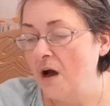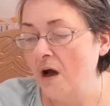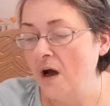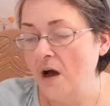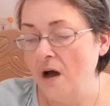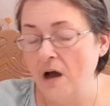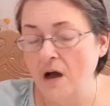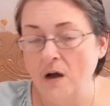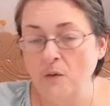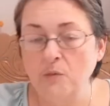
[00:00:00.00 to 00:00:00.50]

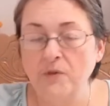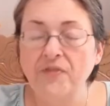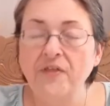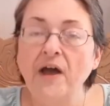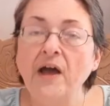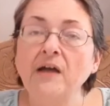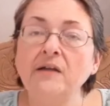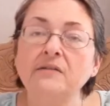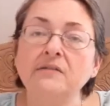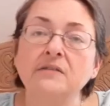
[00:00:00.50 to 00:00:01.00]
Uh, with
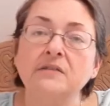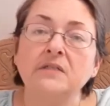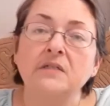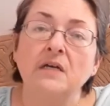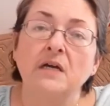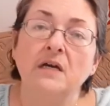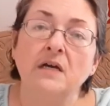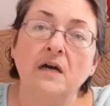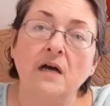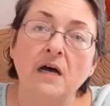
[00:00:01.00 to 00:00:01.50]
that,
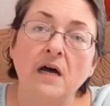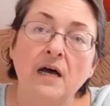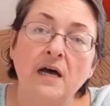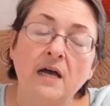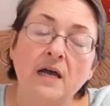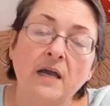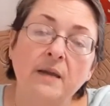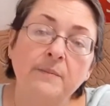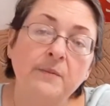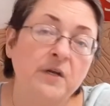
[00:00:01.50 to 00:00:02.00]

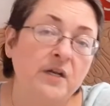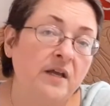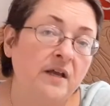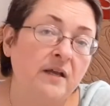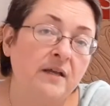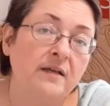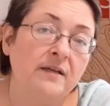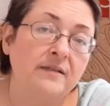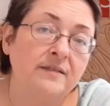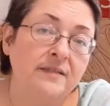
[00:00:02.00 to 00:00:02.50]
I'm
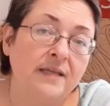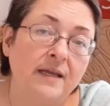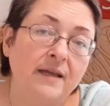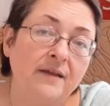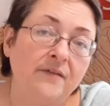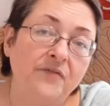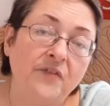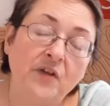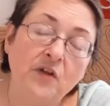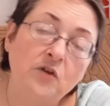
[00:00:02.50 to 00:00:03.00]
gonna say
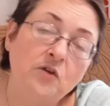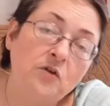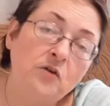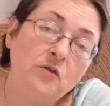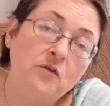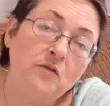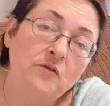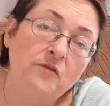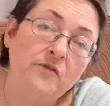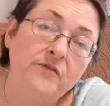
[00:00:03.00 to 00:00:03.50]
thank
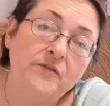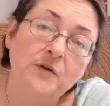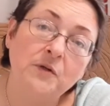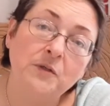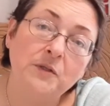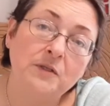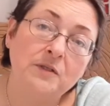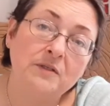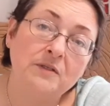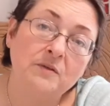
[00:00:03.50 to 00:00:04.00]
you
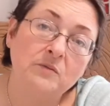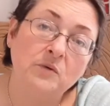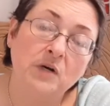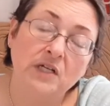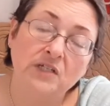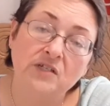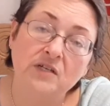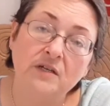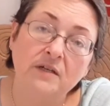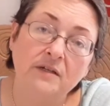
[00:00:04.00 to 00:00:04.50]
for
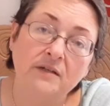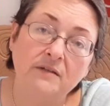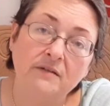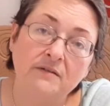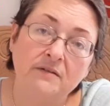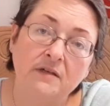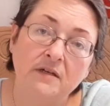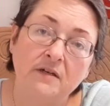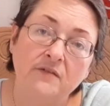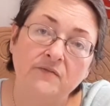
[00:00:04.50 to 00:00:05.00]
watching
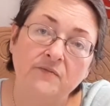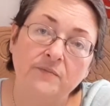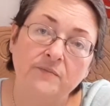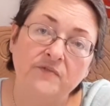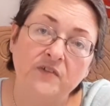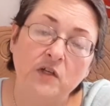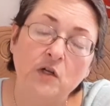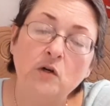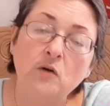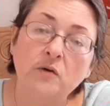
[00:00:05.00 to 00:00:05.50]
the
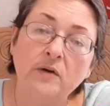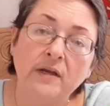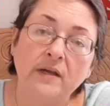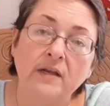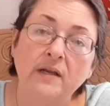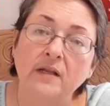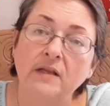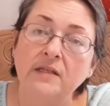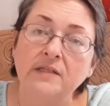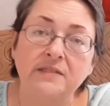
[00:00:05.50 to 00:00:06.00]
video
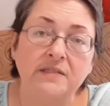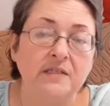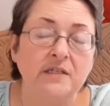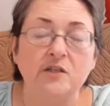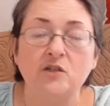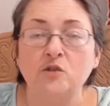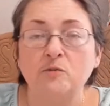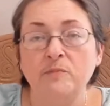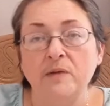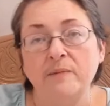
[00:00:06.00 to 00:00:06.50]
and listening
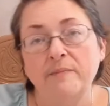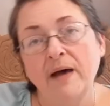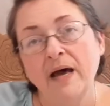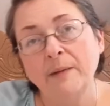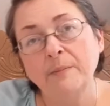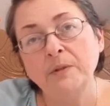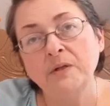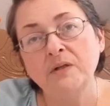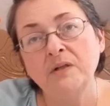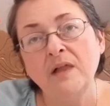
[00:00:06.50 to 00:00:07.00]
to me
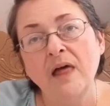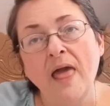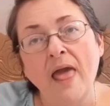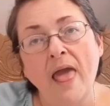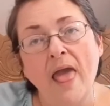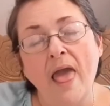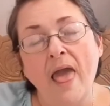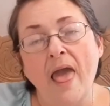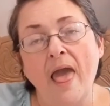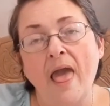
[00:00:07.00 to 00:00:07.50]
babble,
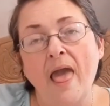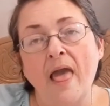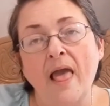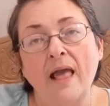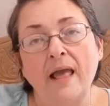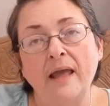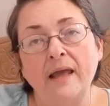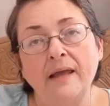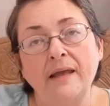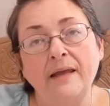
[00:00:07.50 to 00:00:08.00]

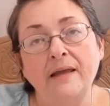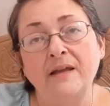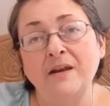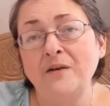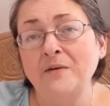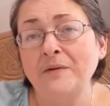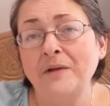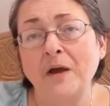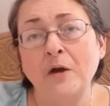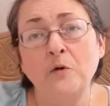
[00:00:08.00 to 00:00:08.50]

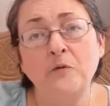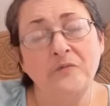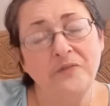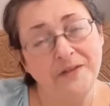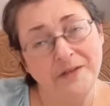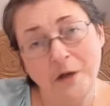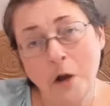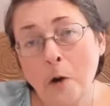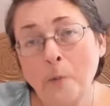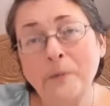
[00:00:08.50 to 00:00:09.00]
and
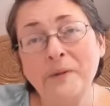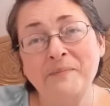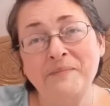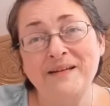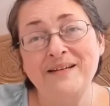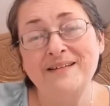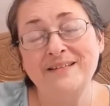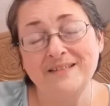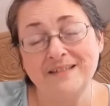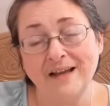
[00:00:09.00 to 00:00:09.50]
hopefully helping
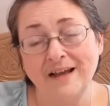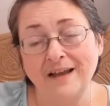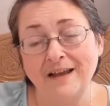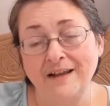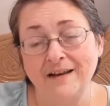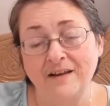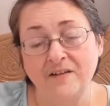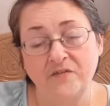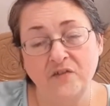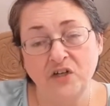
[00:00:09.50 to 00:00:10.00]
me
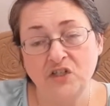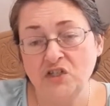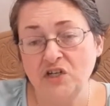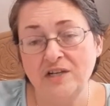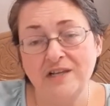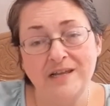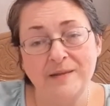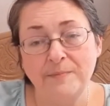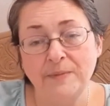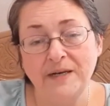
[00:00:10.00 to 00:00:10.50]
decide if I should
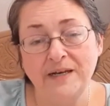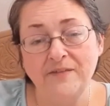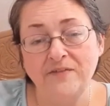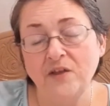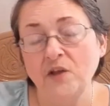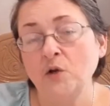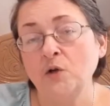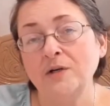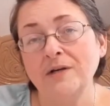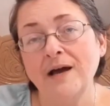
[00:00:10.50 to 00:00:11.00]
keep
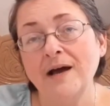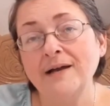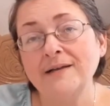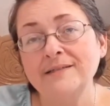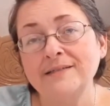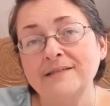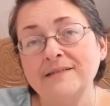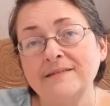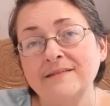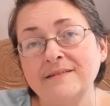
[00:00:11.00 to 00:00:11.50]
anything or
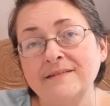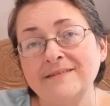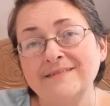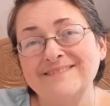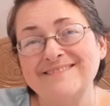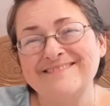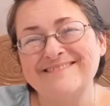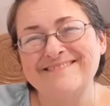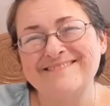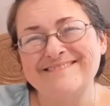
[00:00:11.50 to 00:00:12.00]
not.
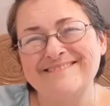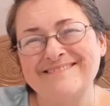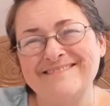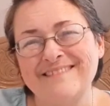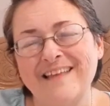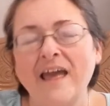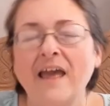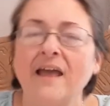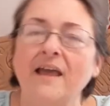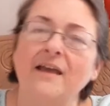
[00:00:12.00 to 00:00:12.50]

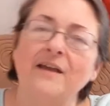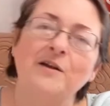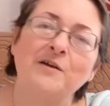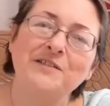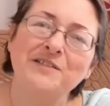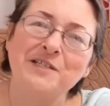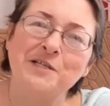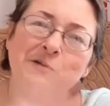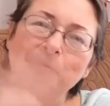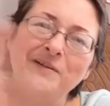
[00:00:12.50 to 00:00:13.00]
And I'll
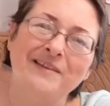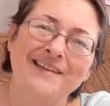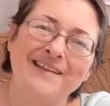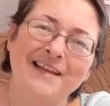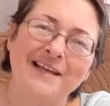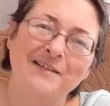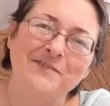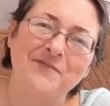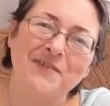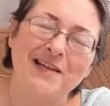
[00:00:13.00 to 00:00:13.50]
see you in the
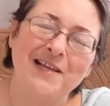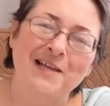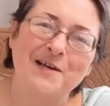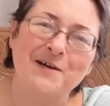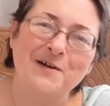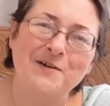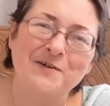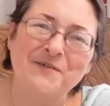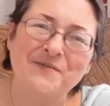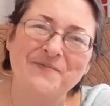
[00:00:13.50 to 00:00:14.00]
next
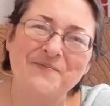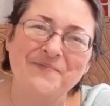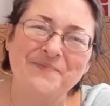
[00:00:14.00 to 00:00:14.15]
video.